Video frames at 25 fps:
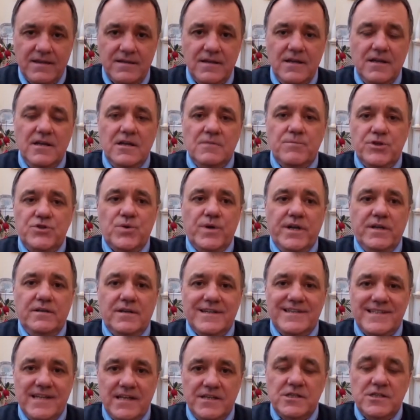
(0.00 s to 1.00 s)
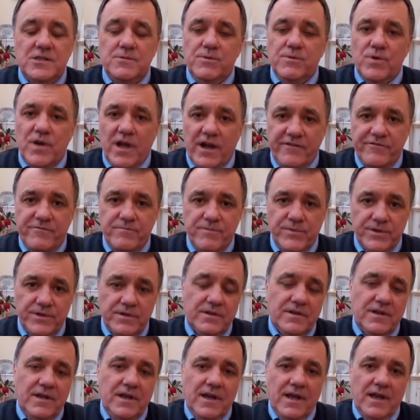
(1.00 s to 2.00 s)
between a sensible
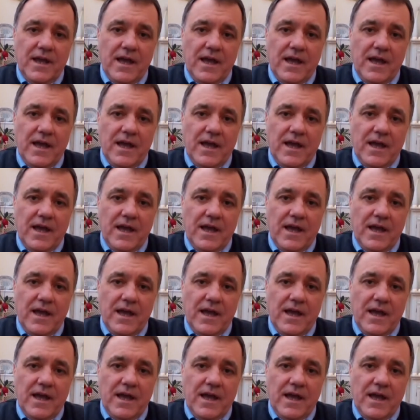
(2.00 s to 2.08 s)
government